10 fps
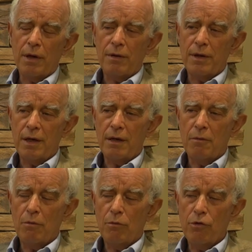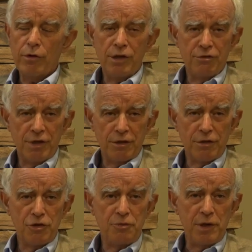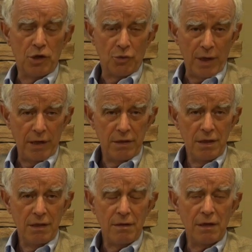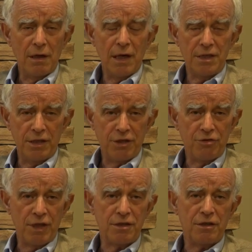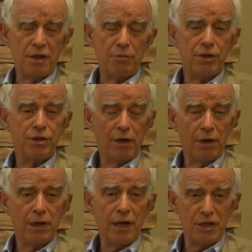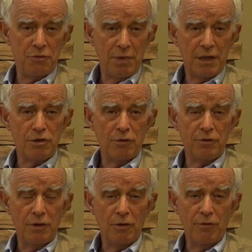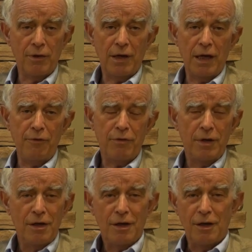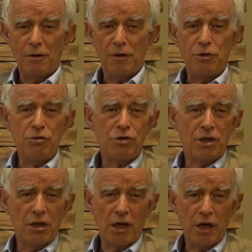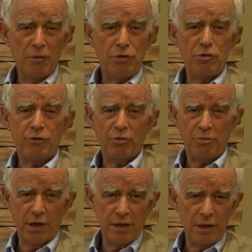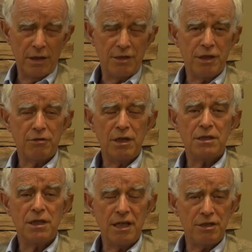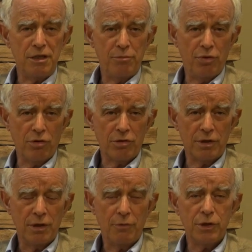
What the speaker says: Well, they're more interested in spirituality. They're less interested in material aspects of life. A huge car, beautiful body, etc. is less important.